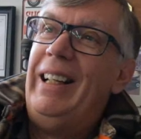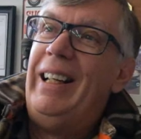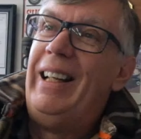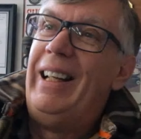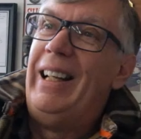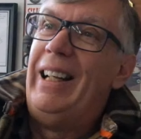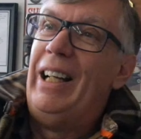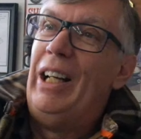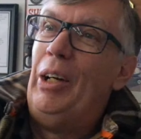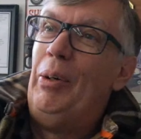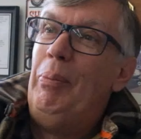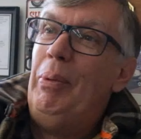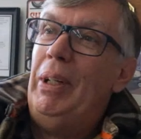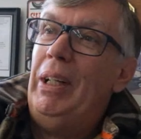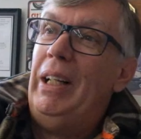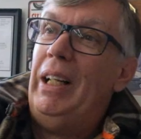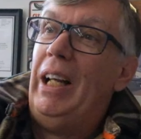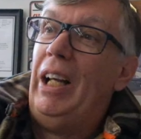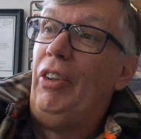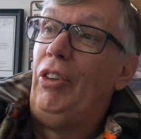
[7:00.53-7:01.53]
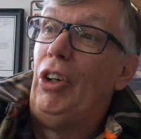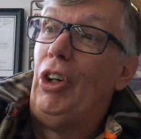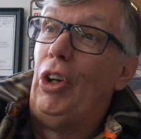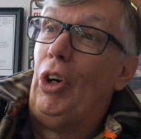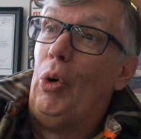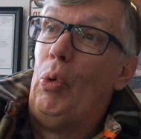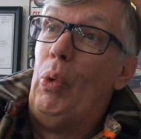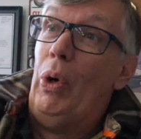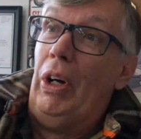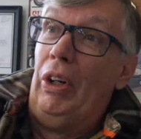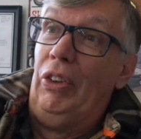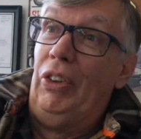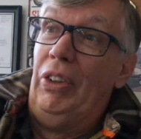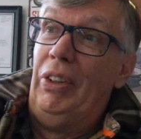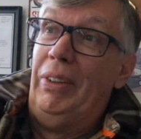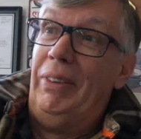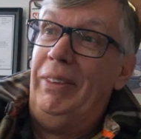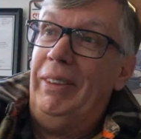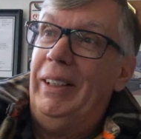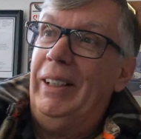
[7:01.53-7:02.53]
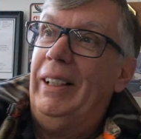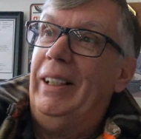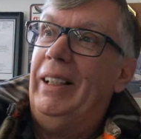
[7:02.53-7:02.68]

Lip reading: There's a lot of work to do.